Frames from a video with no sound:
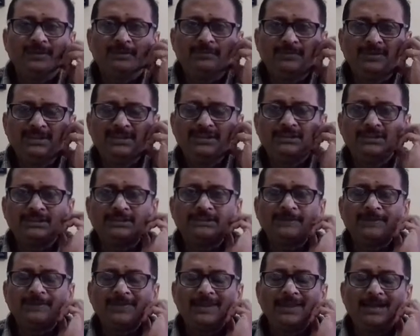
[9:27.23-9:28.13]
bridges.
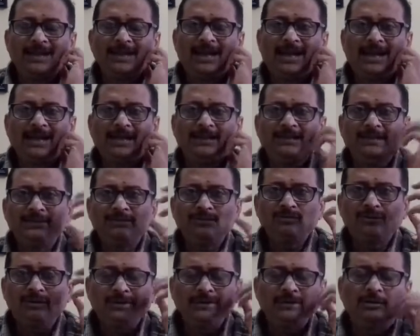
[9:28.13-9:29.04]
And
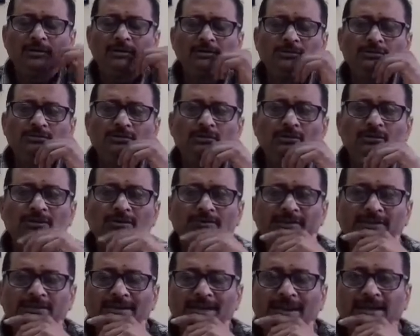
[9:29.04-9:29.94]
insulin also,
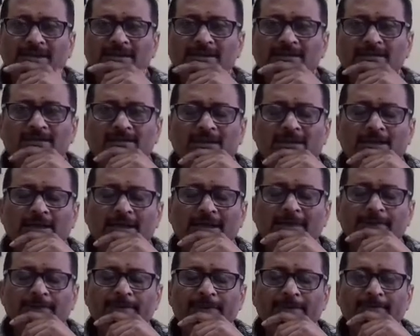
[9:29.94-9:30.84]
beside
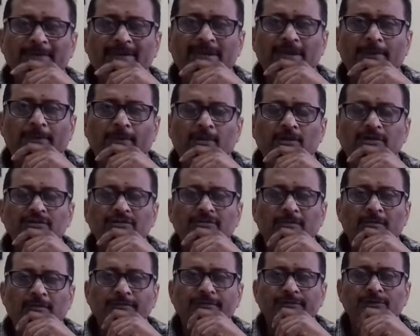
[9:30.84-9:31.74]
helping
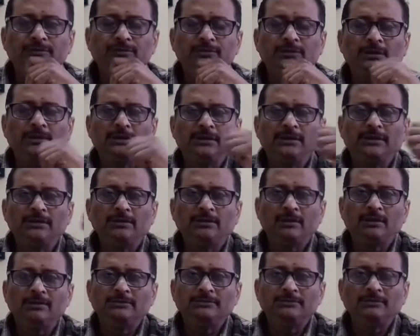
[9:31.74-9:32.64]
metabolism of sugar, it
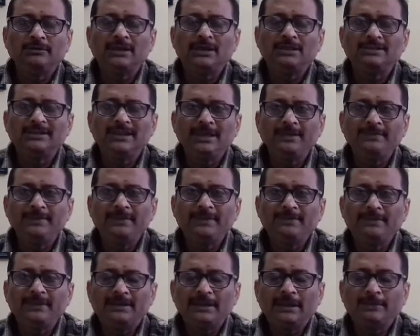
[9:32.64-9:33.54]
also does help
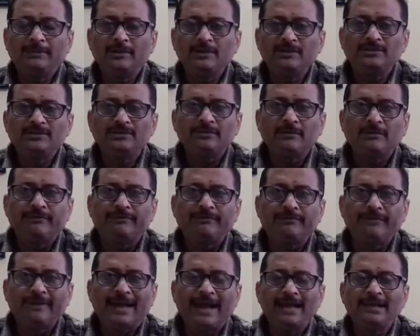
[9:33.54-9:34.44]
in metabolism of
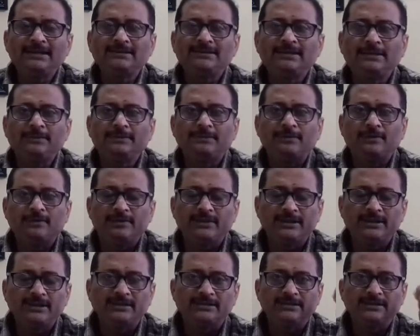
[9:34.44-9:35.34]
fats and
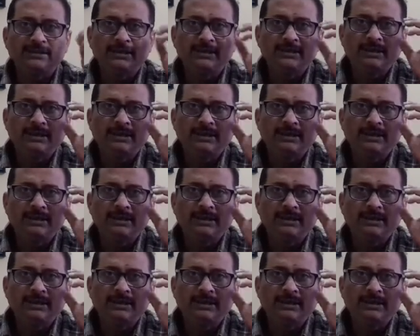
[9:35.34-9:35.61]
proteins